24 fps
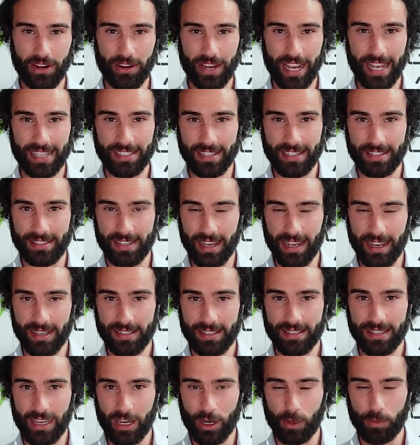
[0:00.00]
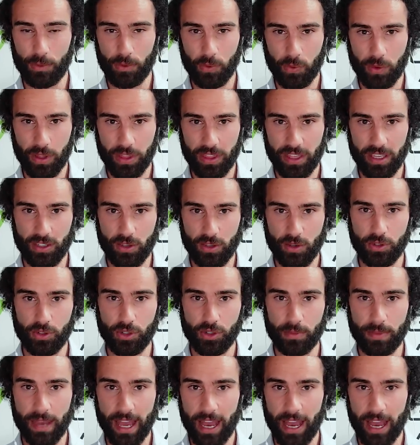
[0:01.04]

as it does help with the YouTube